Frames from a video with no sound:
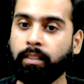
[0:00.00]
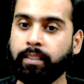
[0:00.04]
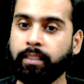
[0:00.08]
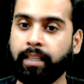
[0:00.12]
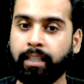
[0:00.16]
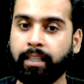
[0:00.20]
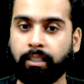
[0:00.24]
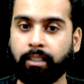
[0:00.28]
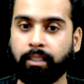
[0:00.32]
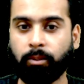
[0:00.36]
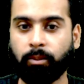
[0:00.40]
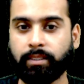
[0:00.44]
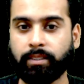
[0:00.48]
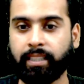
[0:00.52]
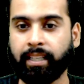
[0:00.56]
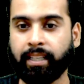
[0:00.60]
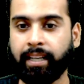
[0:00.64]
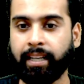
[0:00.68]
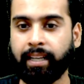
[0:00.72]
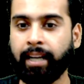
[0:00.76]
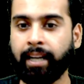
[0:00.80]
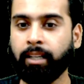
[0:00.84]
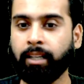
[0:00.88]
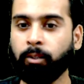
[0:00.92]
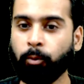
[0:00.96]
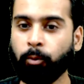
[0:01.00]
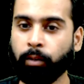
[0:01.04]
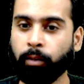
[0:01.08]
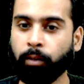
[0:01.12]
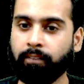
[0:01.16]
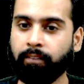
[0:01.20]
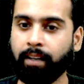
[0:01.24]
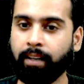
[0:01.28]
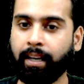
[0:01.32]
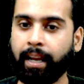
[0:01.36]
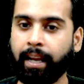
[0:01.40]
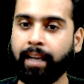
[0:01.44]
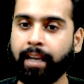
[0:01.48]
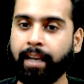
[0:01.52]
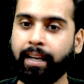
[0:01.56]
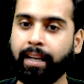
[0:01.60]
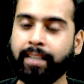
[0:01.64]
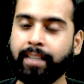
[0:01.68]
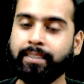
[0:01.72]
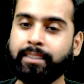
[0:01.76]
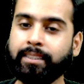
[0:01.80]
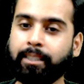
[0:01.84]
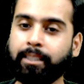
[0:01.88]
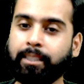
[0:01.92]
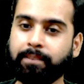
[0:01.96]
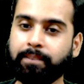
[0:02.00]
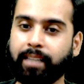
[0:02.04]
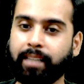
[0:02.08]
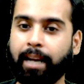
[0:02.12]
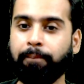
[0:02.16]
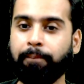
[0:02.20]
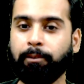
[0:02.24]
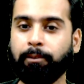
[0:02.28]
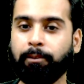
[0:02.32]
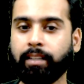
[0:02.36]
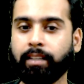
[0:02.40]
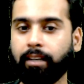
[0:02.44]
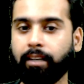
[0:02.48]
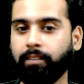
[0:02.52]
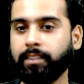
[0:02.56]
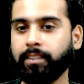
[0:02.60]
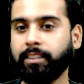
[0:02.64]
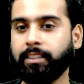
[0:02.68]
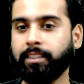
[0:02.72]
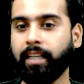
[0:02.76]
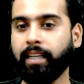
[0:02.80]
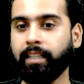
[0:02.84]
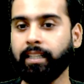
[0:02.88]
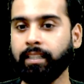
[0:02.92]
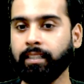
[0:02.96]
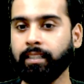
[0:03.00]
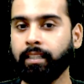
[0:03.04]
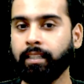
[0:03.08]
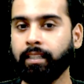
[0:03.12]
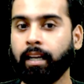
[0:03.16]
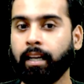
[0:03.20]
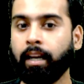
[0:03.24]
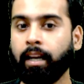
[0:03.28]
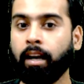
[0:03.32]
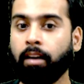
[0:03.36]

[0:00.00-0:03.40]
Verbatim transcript: their closing rank, do give a like and subscribe to the given channel.